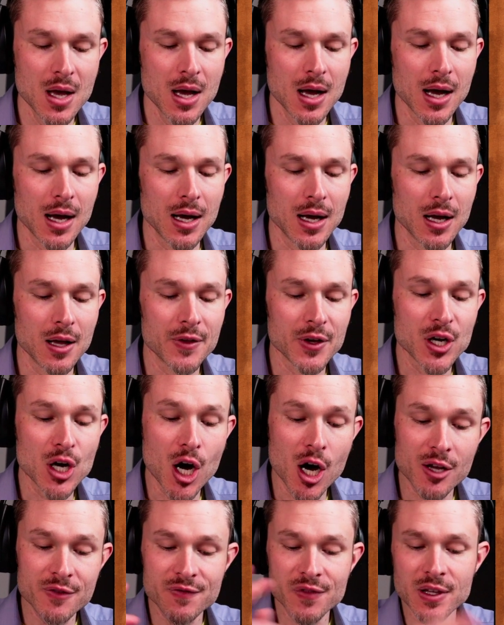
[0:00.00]
The
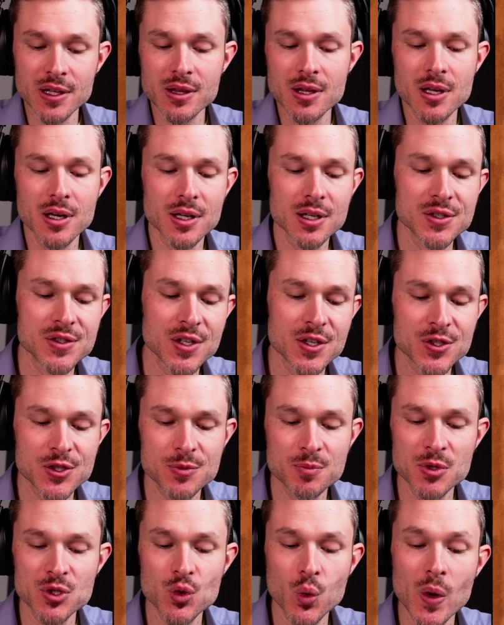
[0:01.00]
conflict that exists
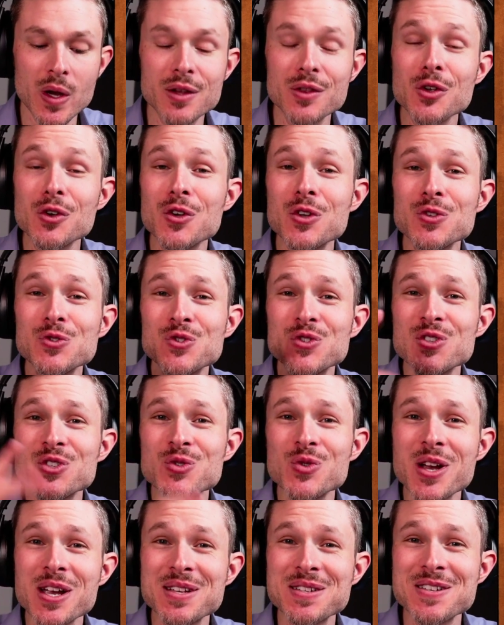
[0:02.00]
between the
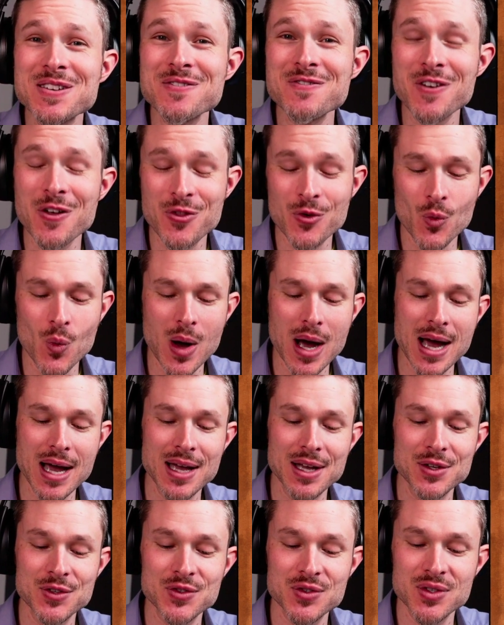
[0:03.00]
constrictive,
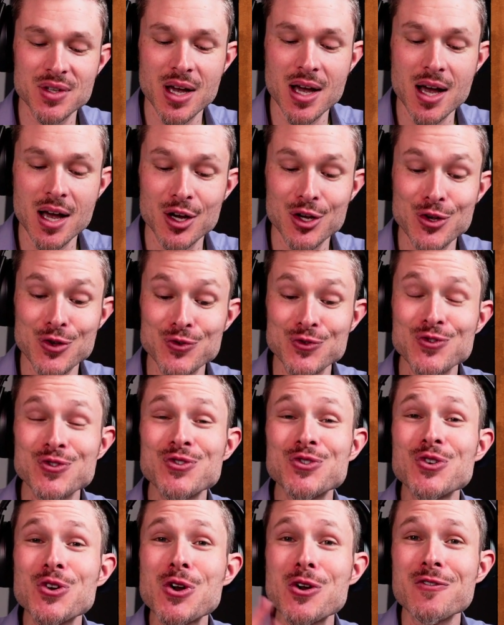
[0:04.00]
otherwise
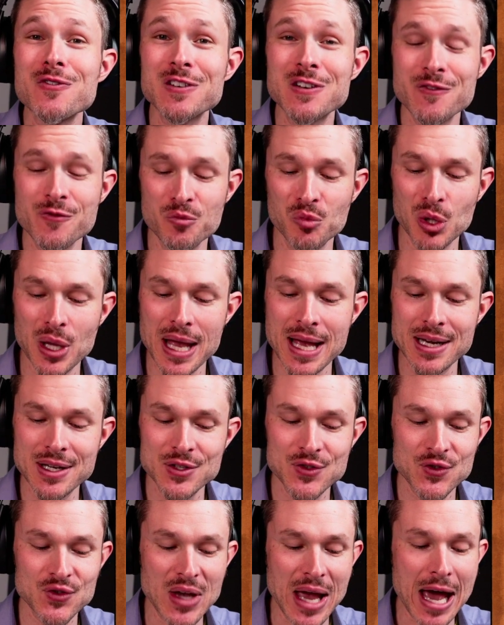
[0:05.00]
conservative planet
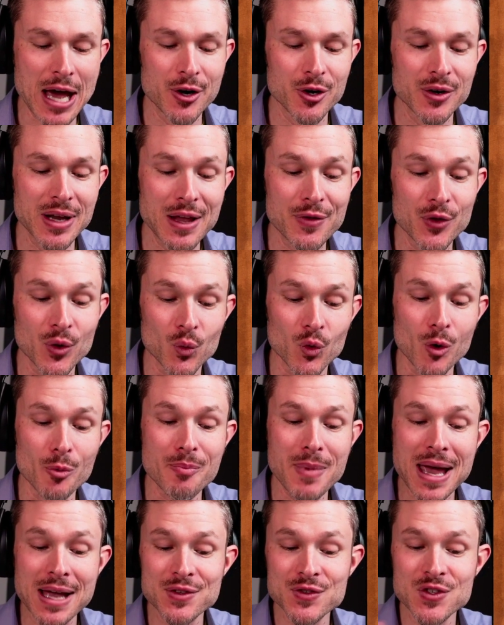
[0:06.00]
Saturn and the
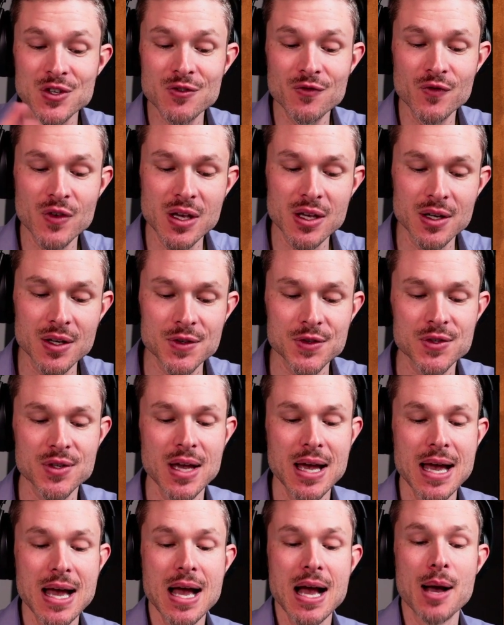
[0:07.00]
romantic Venus
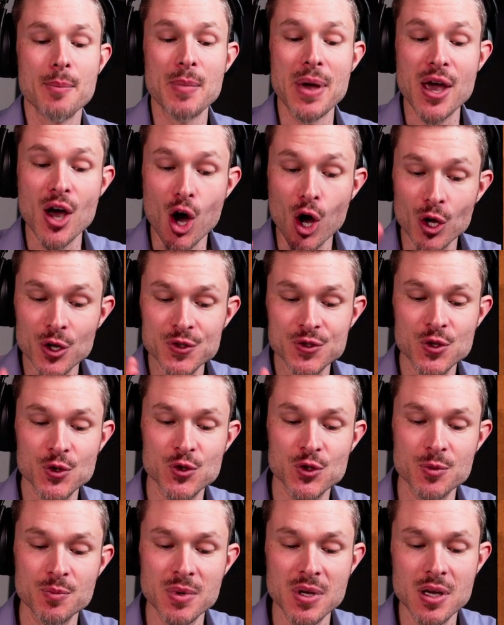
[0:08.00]
may also
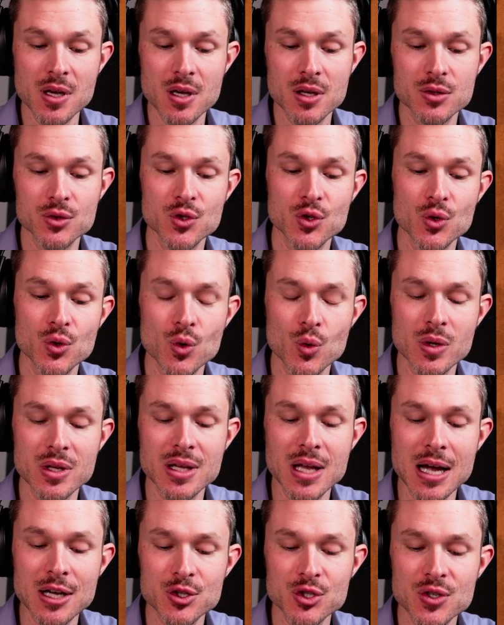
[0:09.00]
speak to
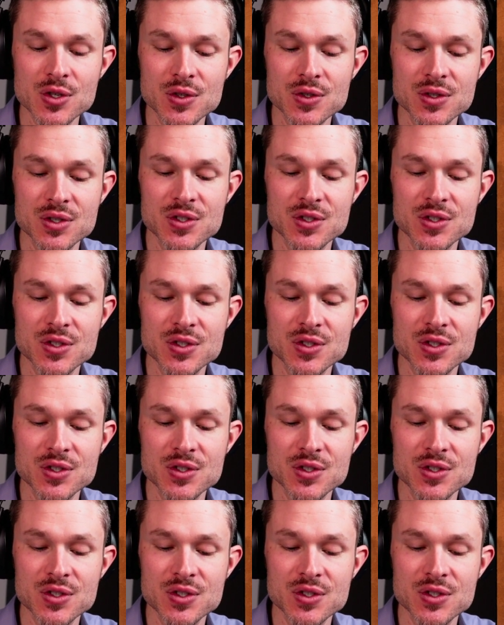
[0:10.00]
not just